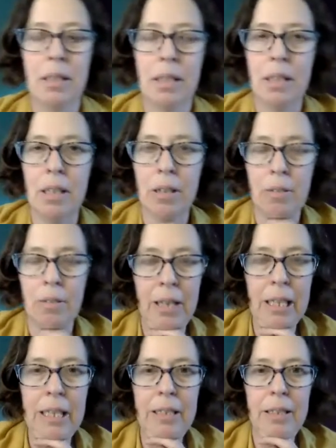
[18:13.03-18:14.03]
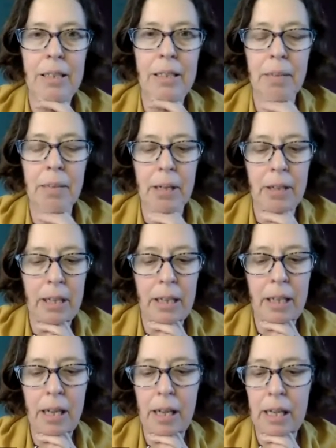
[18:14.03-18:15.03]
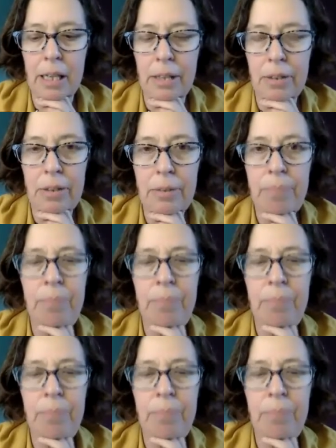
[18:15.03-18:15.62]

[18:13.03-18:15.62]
the American continents.